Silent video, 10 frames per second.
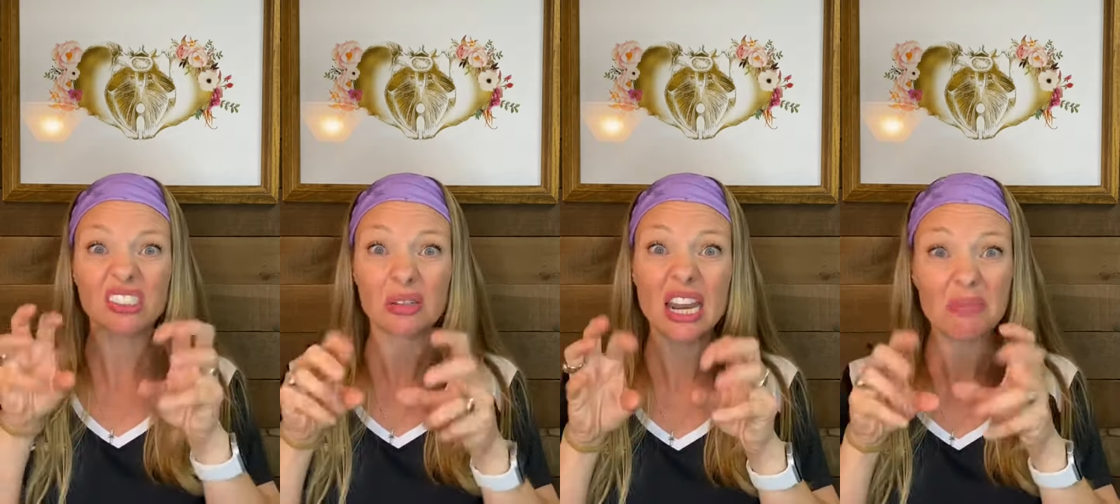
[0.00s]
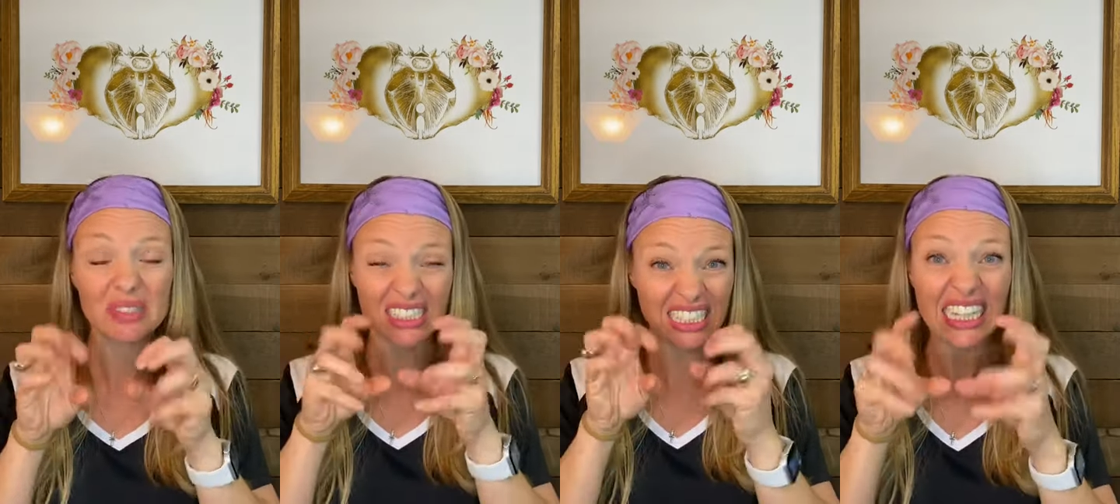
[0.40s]

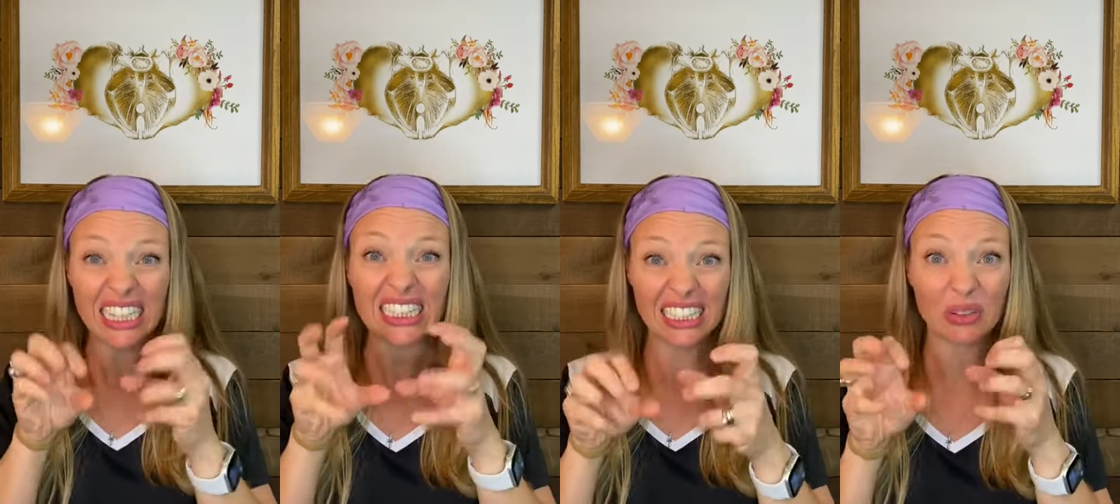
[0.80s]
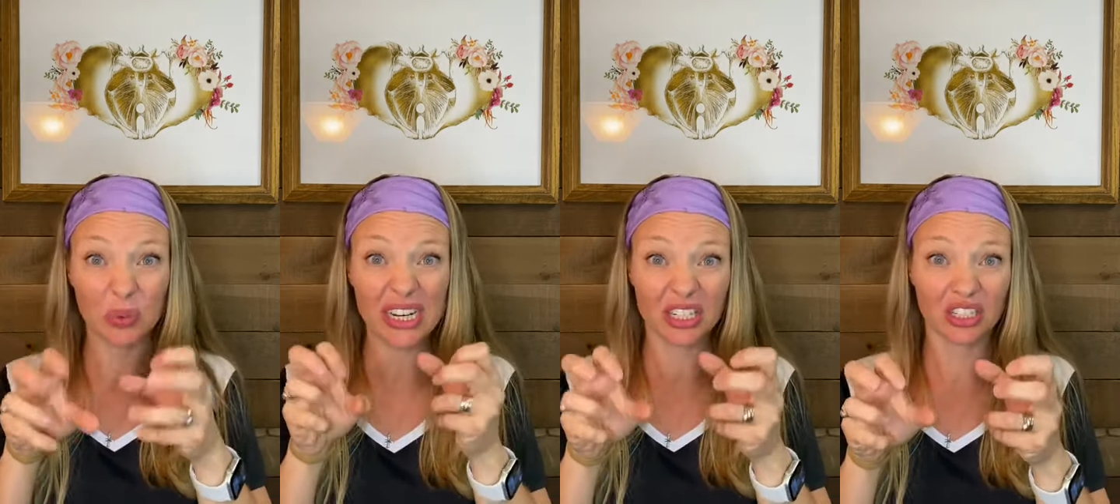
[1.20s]
numb, tingly
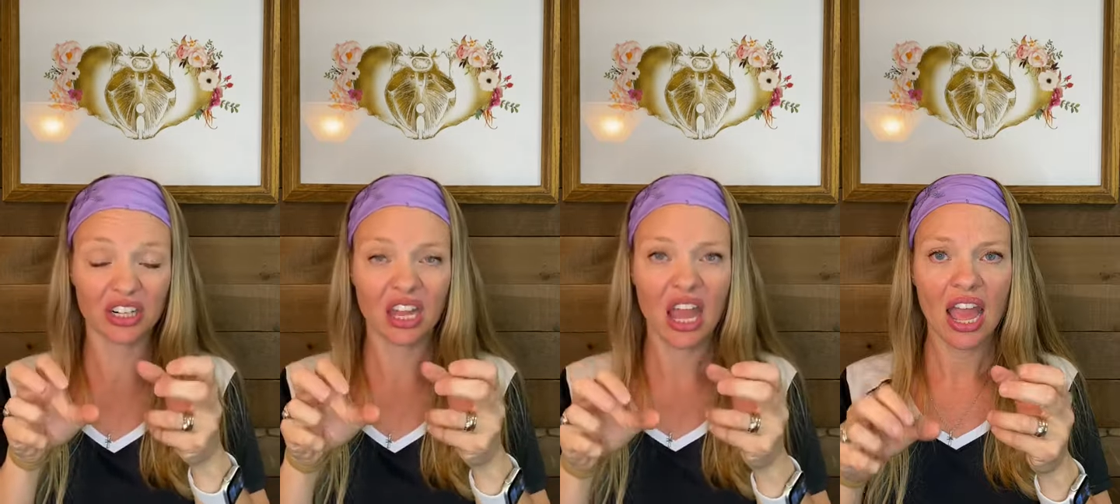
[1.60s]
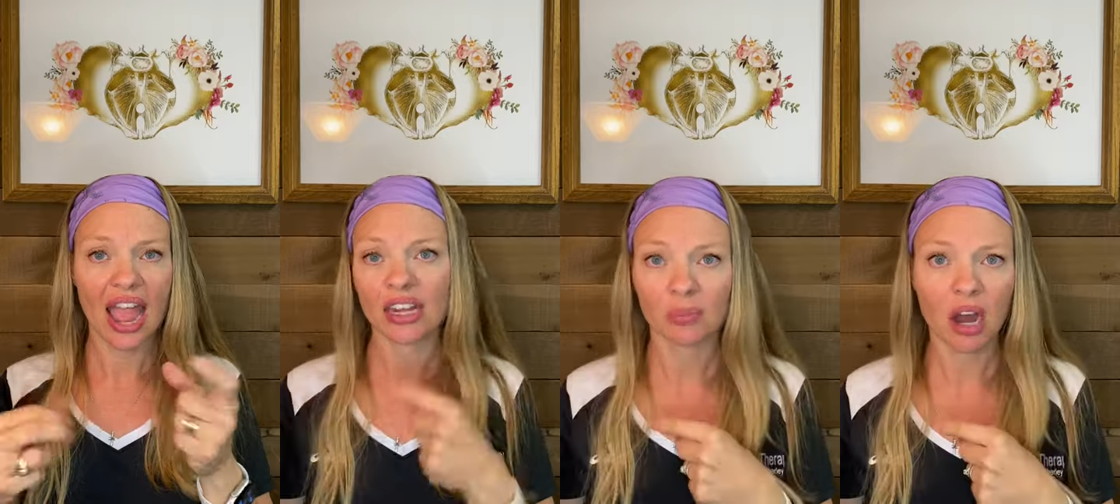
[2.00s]
weird
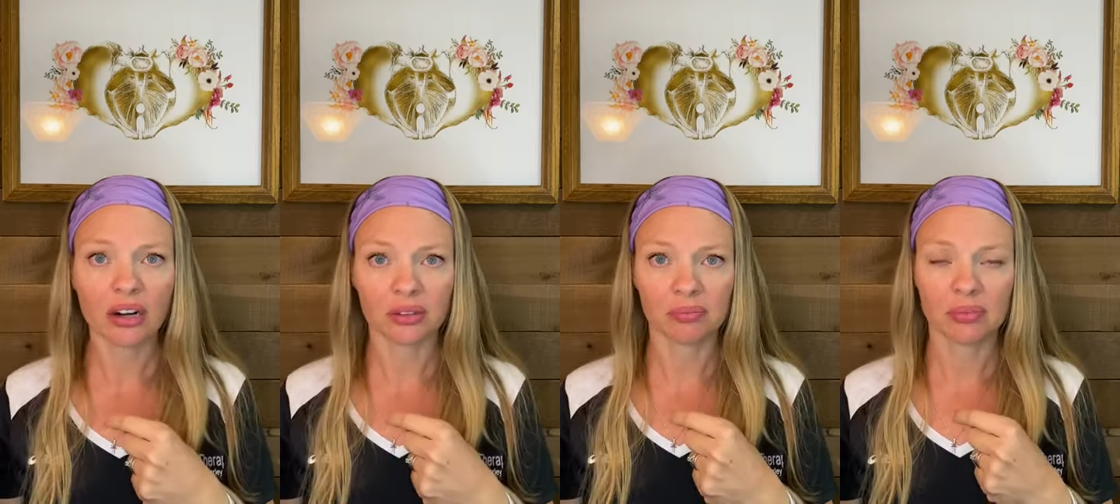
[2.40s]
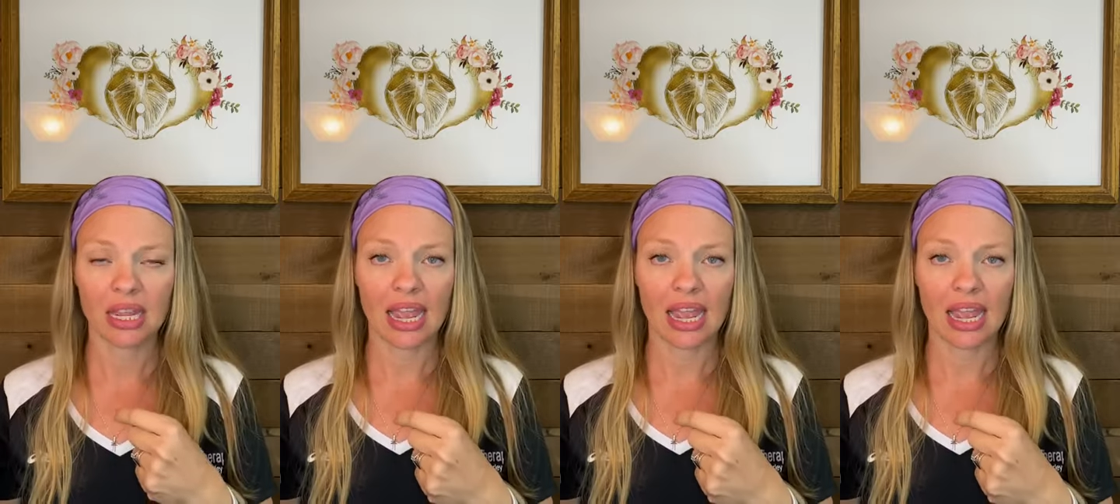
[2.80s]
at your bottom.